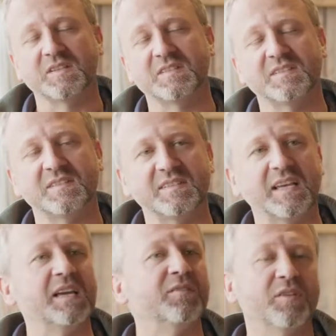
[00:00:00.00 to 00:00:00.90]
to
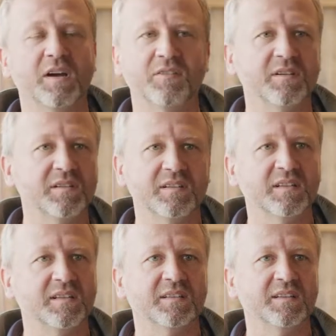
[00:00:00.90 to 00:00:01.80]
stay here forever.
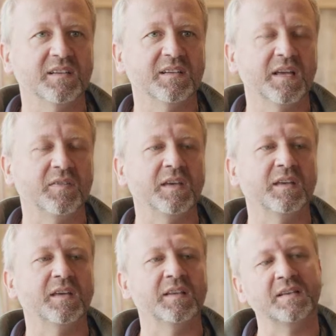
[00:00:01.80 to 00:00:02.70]

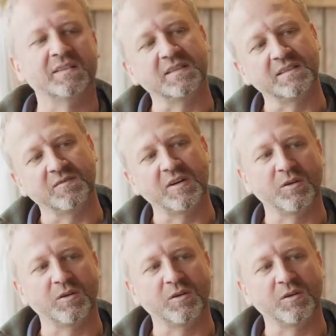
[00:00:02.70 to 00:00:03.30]
And it's a very